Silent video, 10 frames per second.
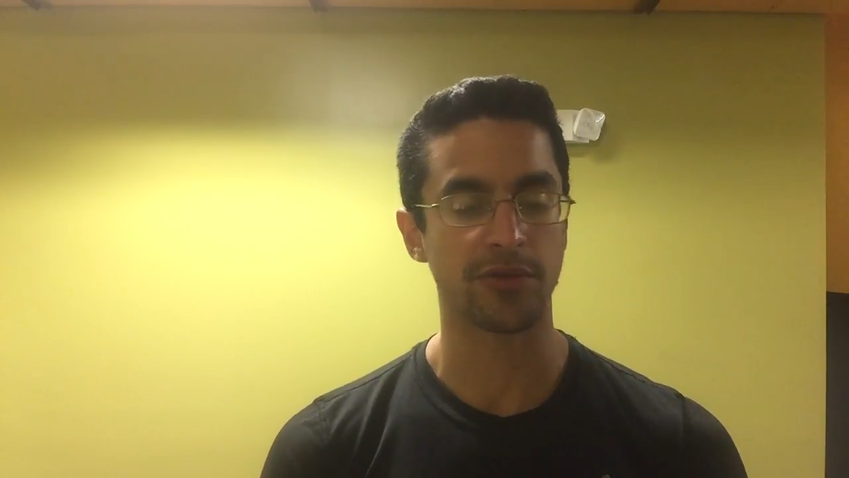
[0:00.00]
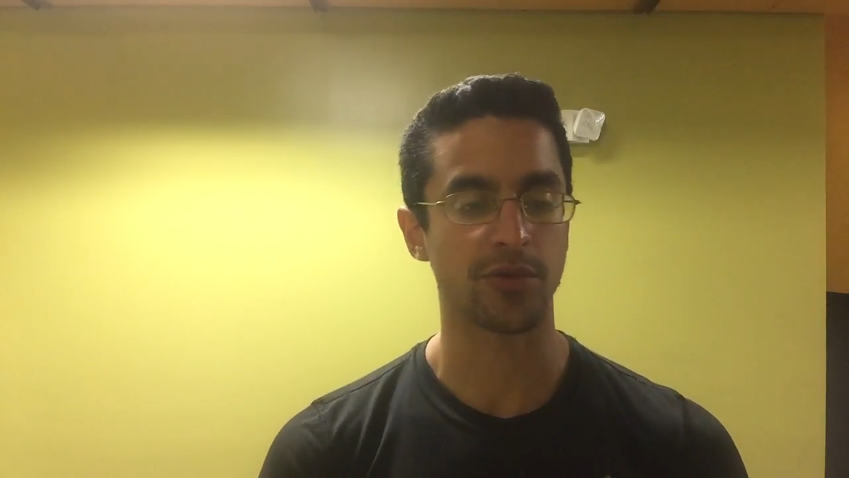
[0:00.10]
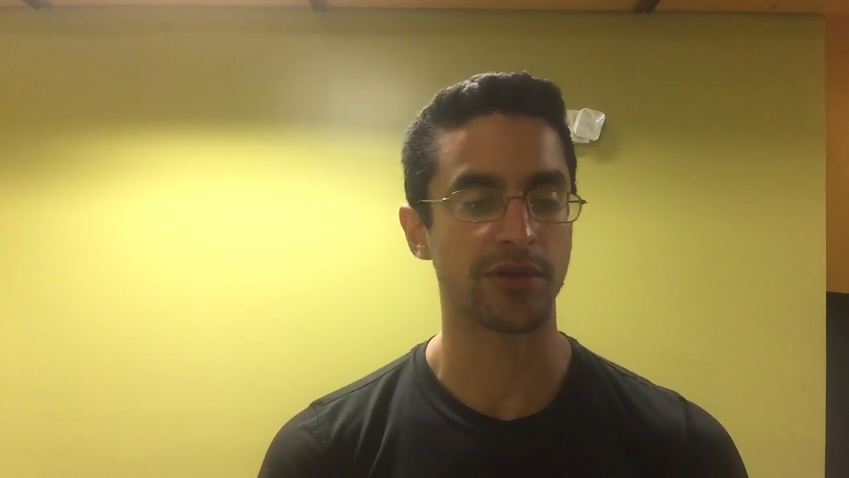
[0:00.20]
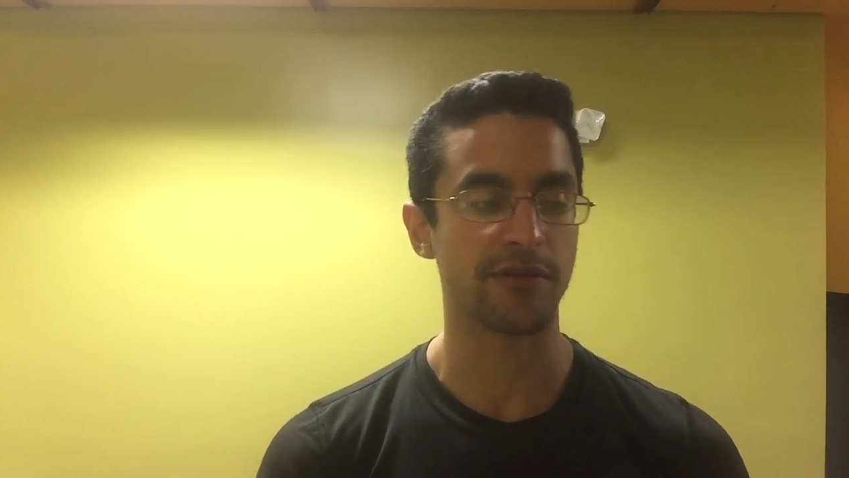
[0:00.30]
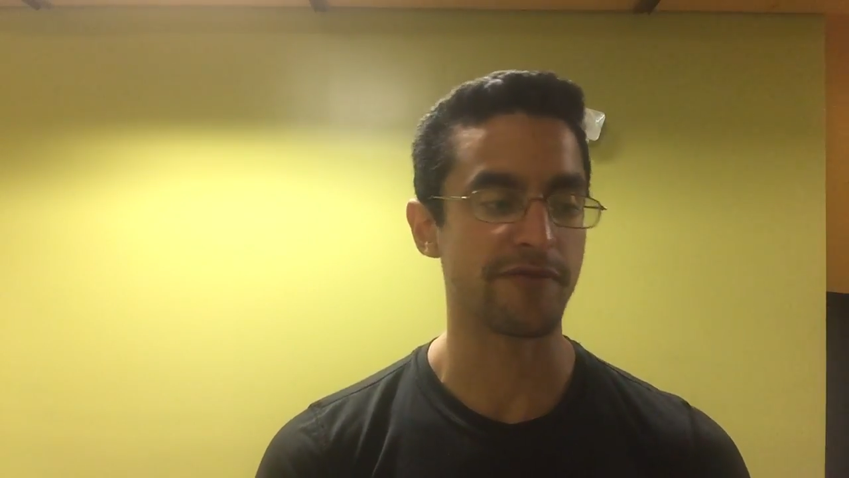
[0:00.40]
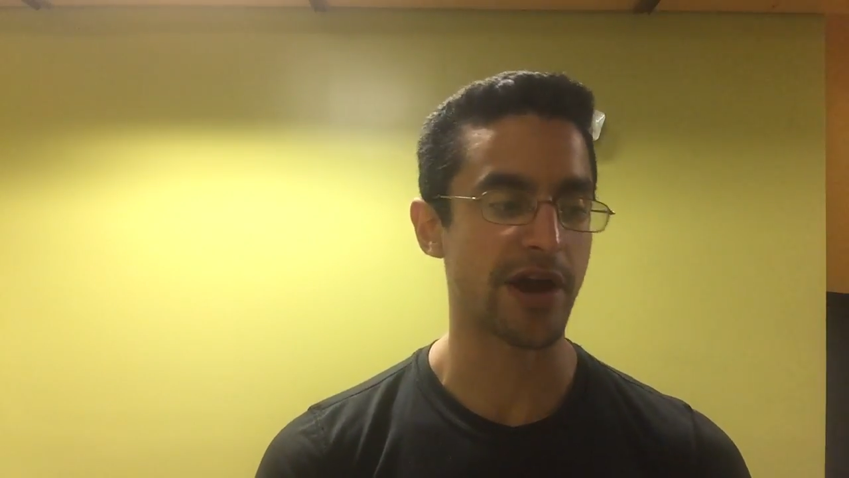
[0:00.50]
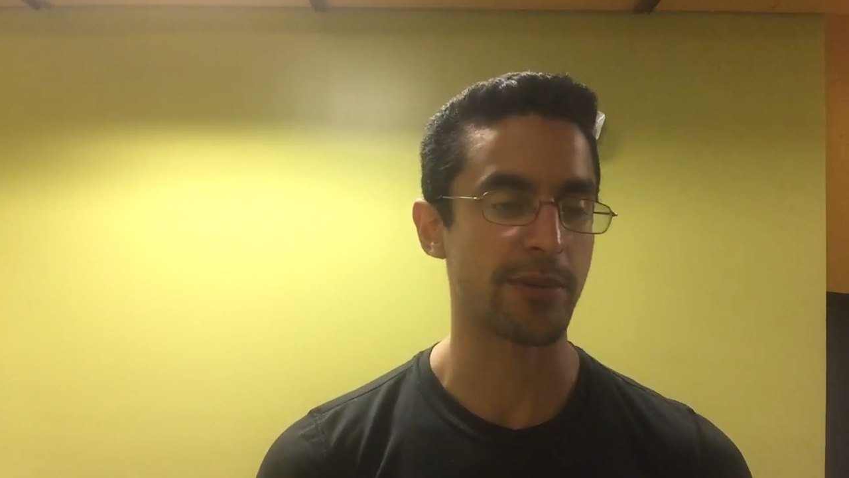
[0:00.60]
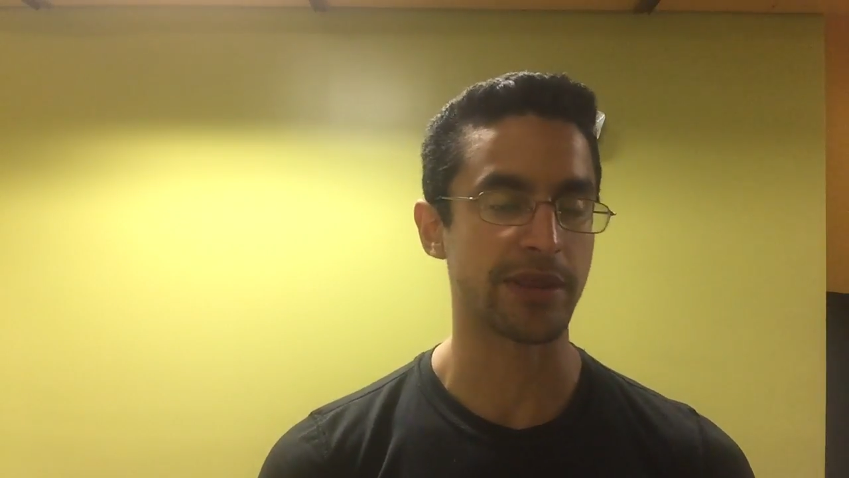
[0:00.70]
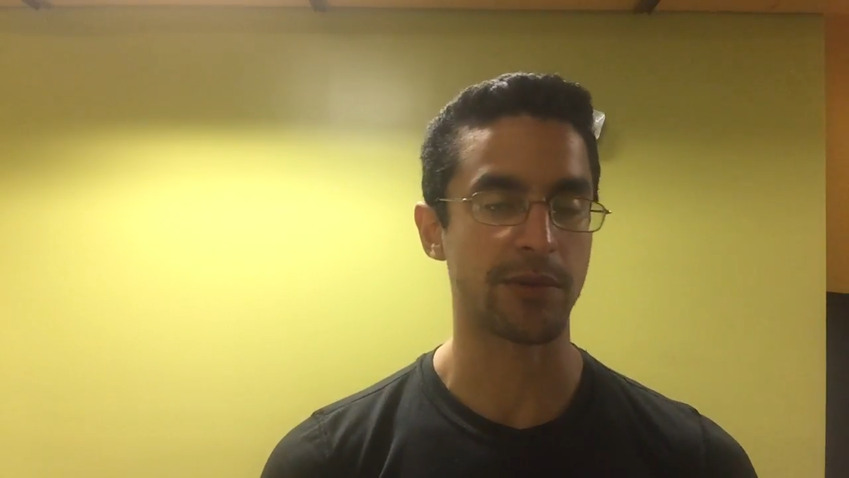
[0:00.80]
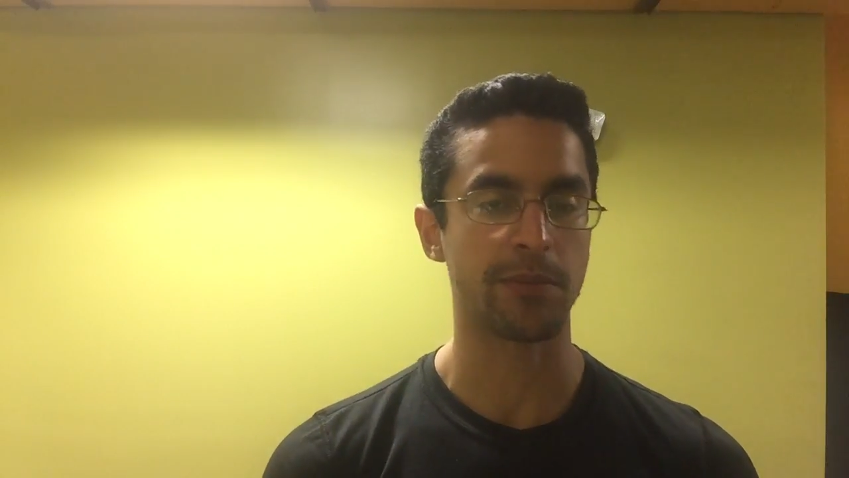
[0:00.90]
or the
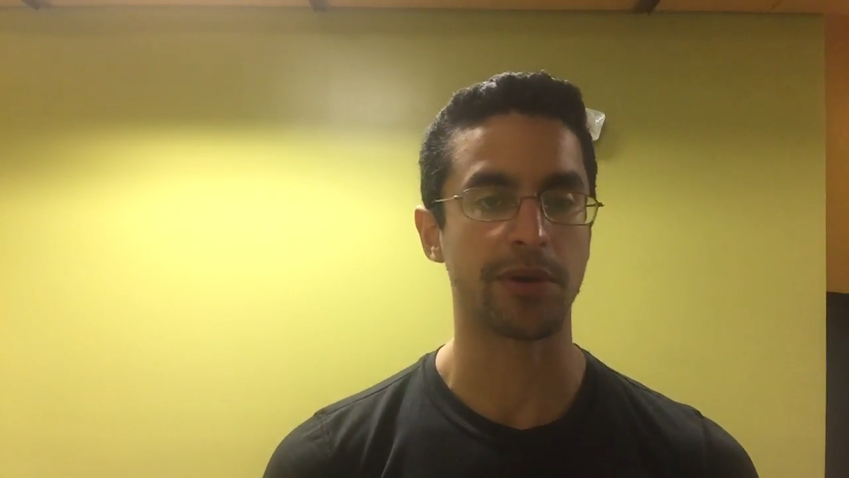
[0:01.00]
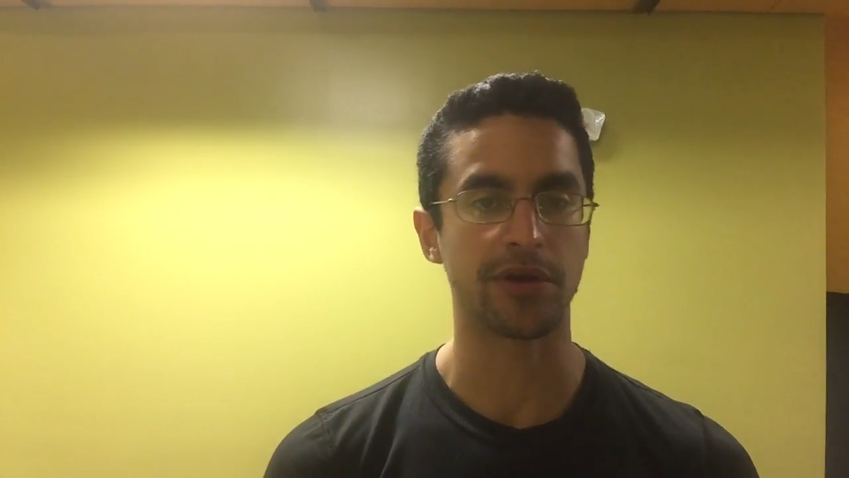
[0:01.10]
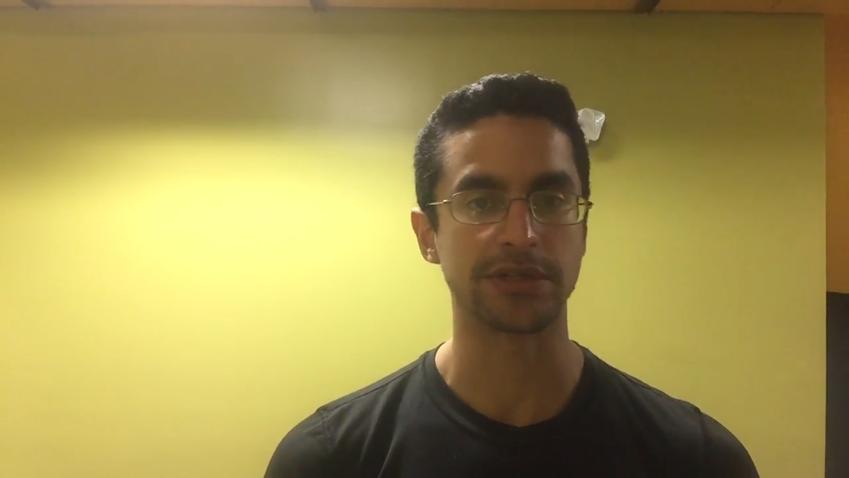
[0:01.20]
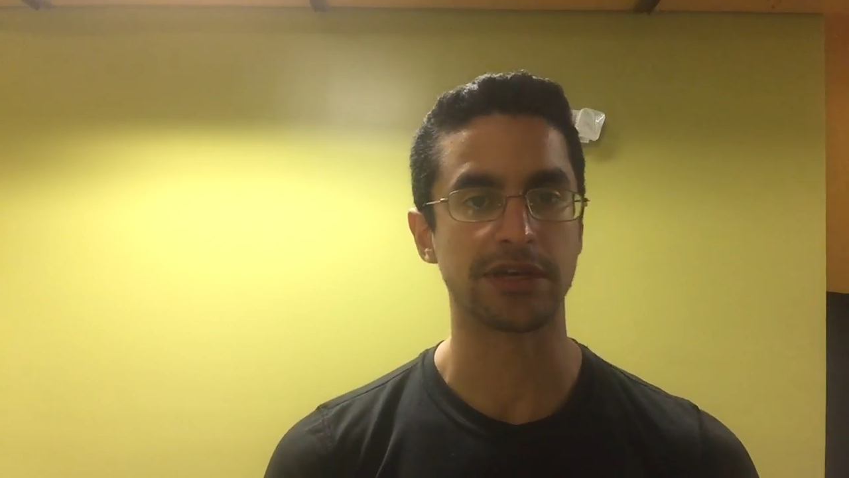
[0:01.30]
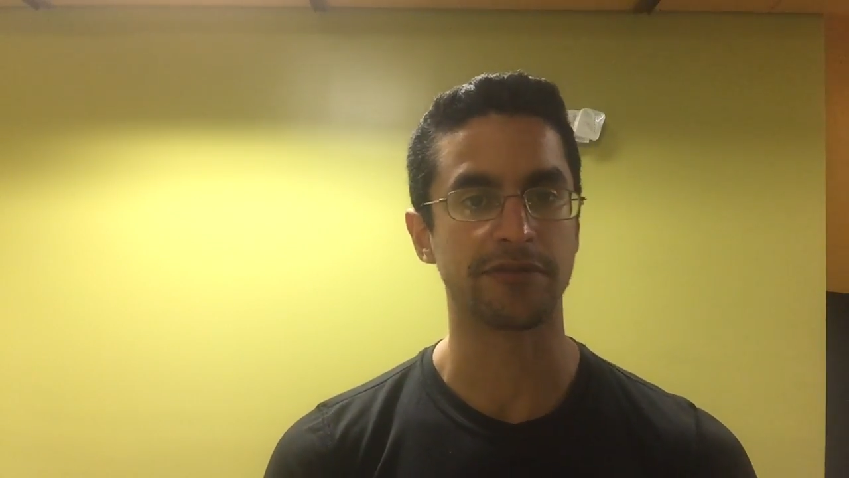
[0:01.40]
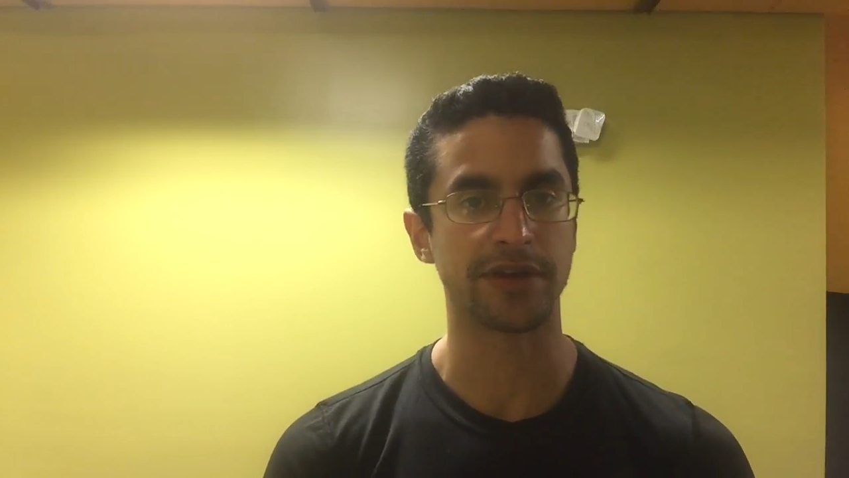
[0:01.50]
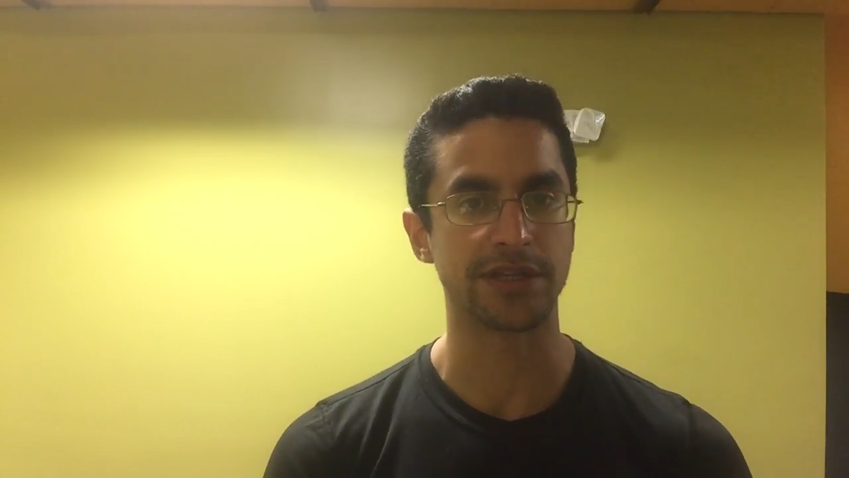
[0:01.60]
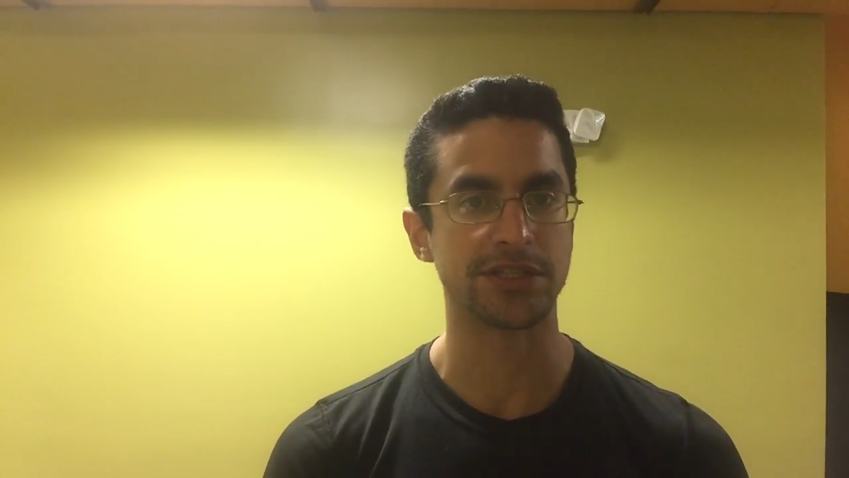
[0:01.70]
environment that we put ourselves in.